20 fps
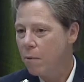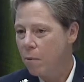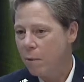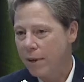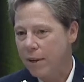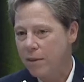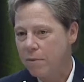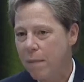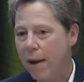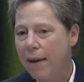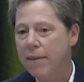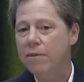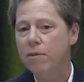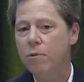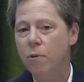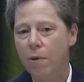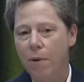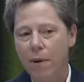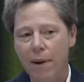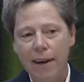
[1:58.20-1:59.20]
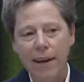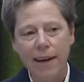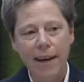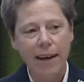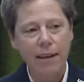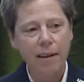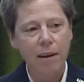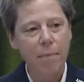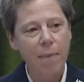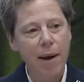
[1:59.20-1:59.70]
what is my story
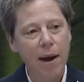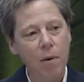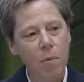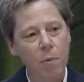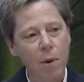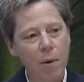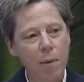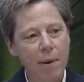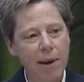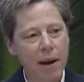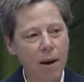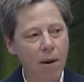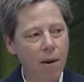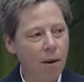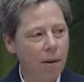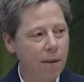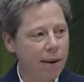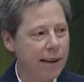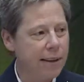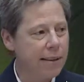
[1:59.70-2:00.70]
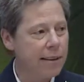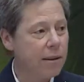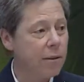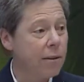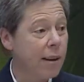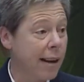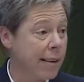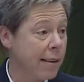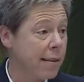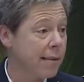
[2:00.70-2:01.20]
and about where we are in the
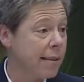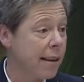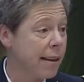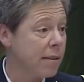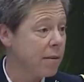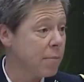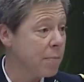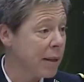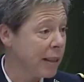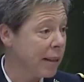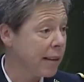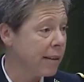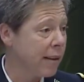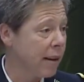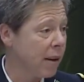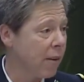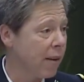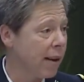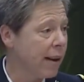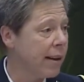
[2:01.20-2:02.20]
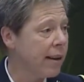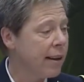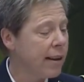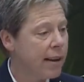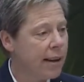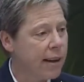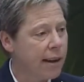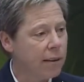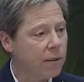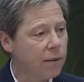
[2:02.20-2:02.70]
United States military
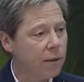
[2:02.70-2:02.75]
in